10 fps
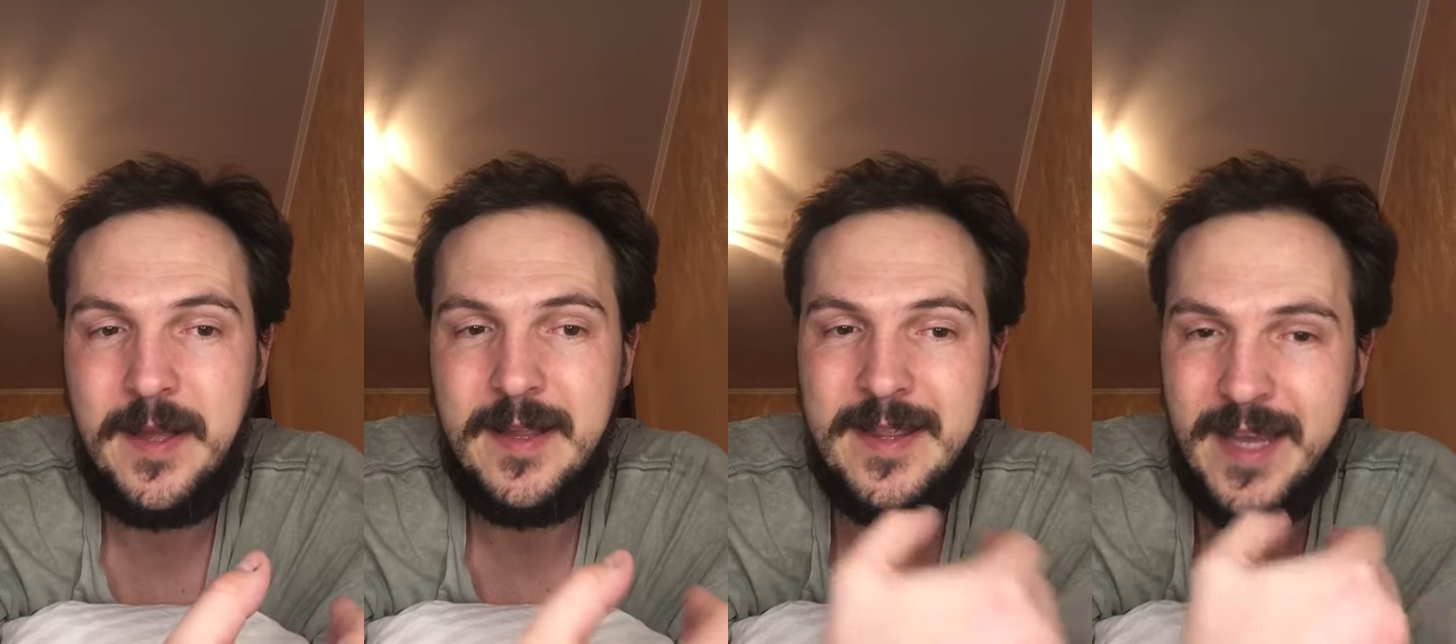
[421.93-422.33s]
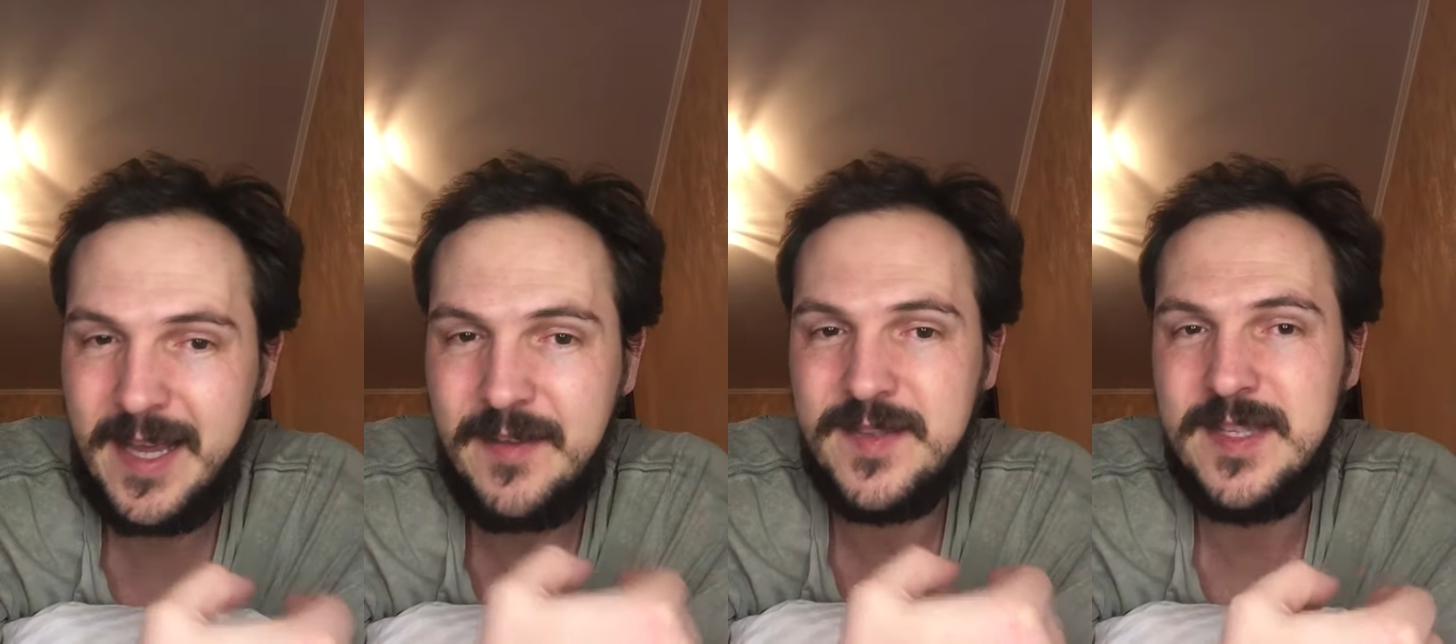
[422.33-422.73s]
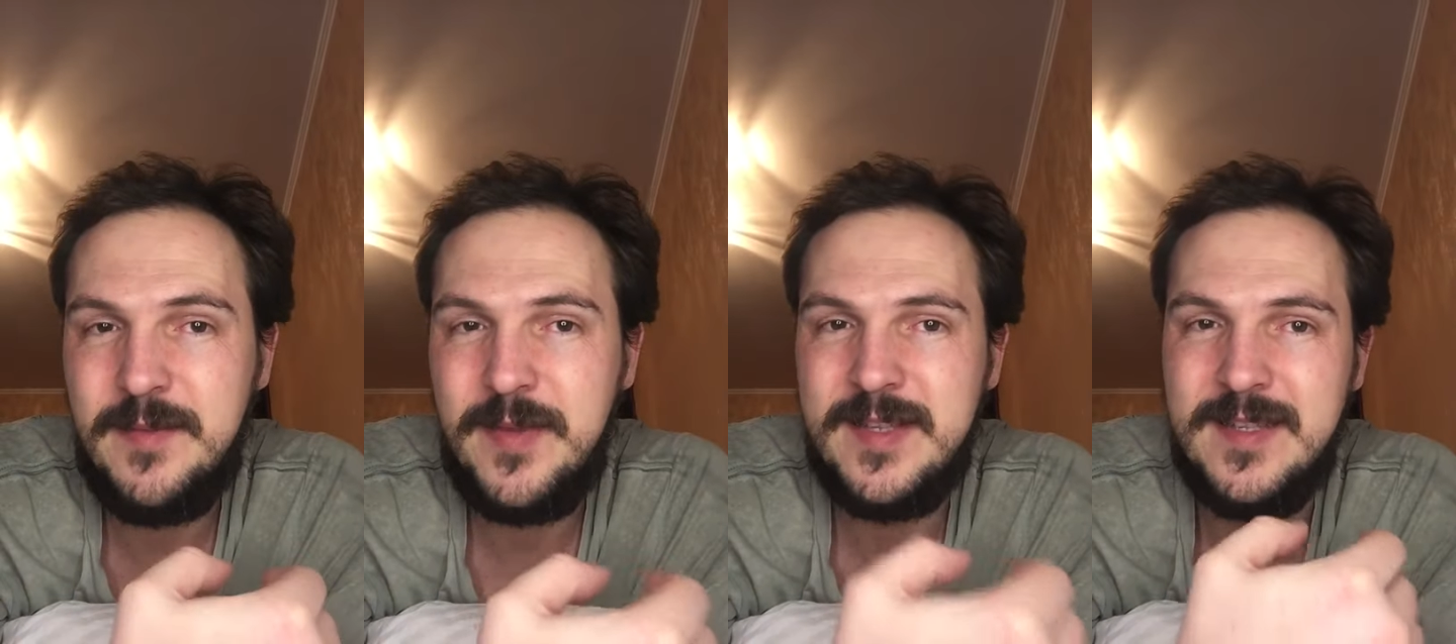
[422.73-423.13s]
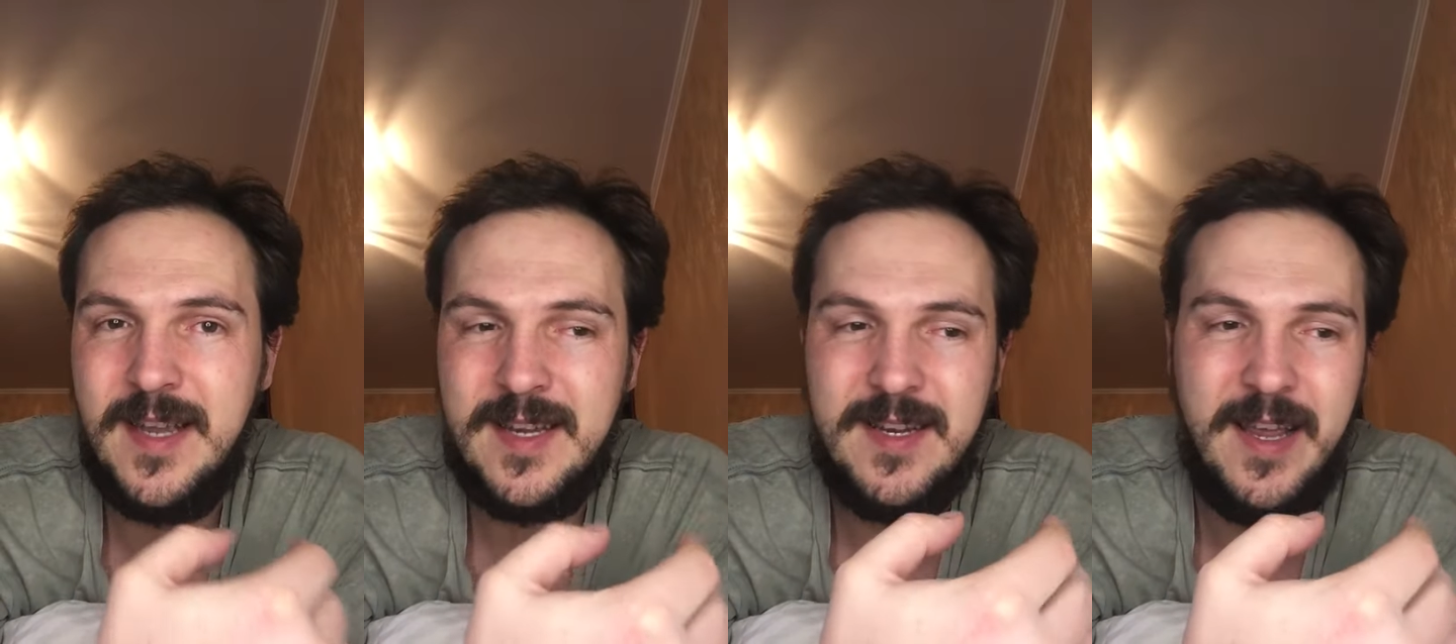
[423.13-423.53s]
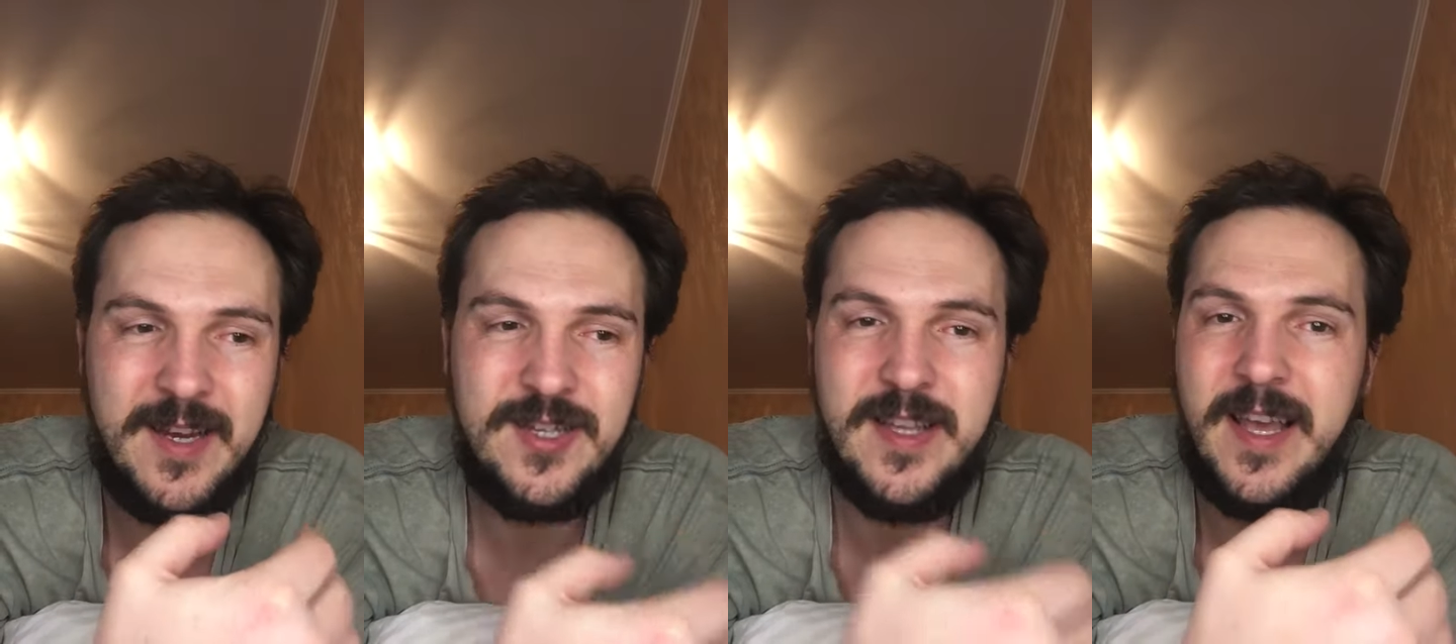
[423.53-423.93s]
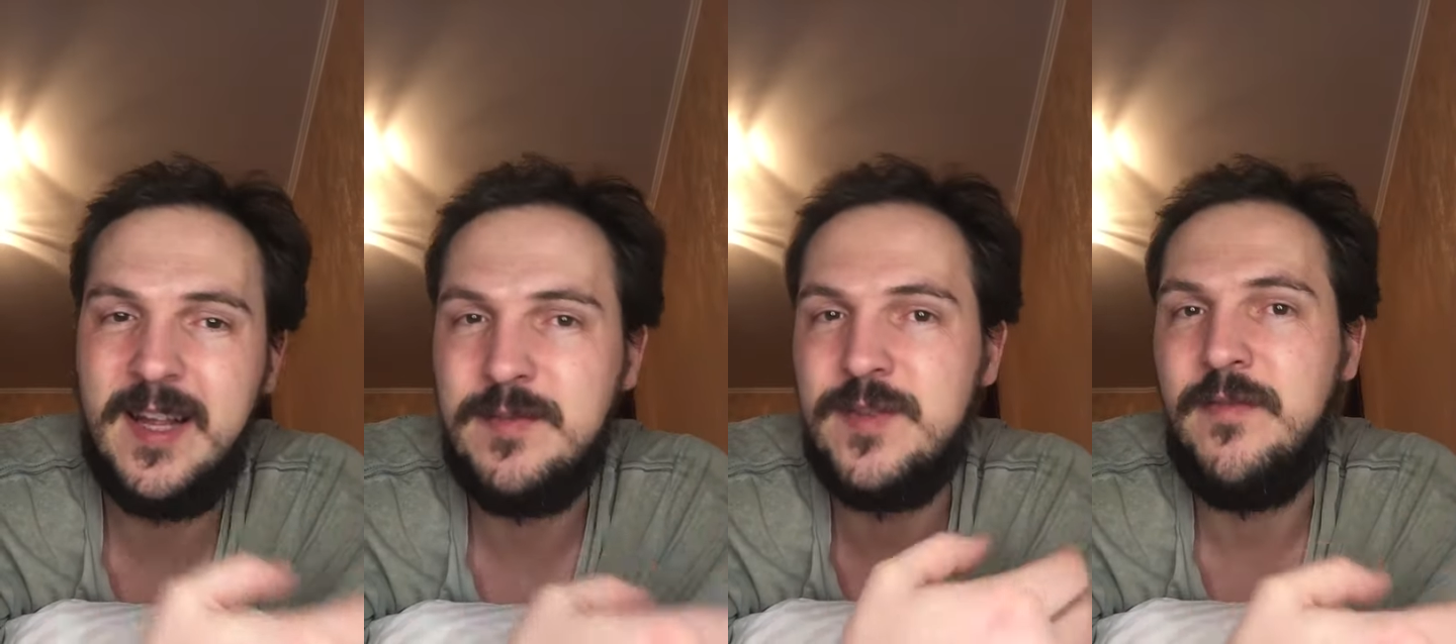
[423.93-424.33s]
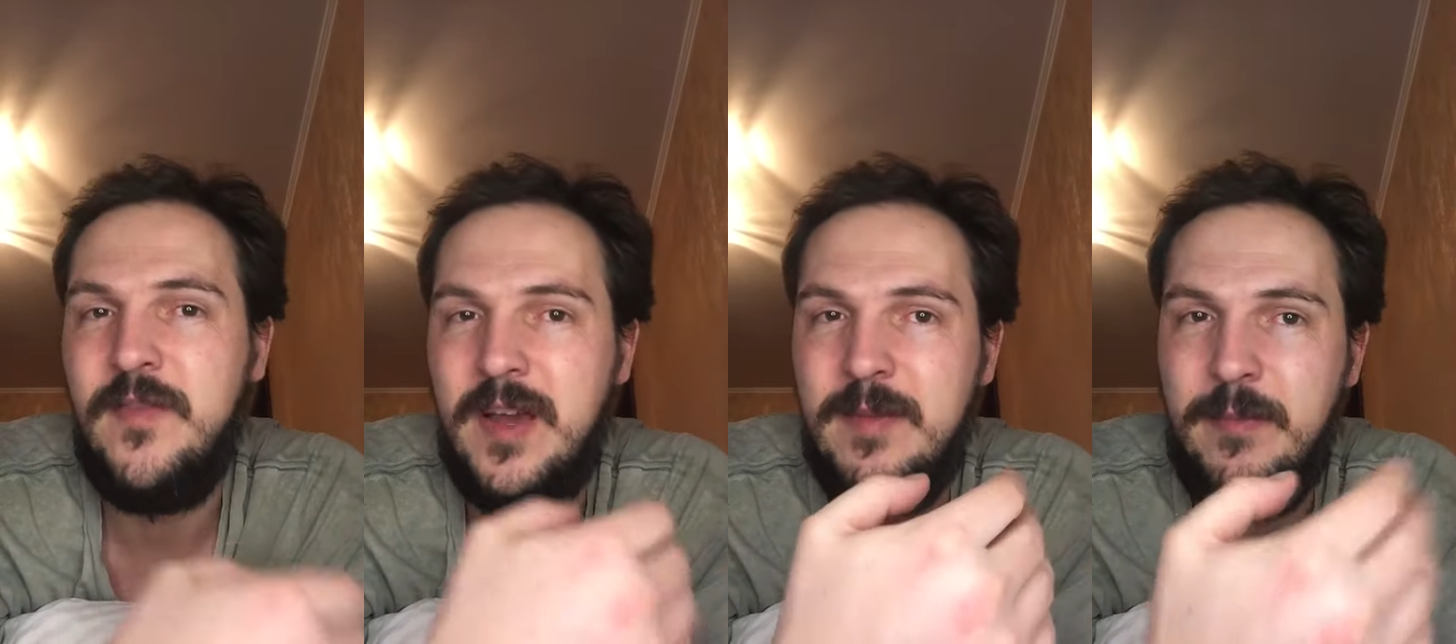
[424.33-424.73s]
lack of sleep is actually helps you fight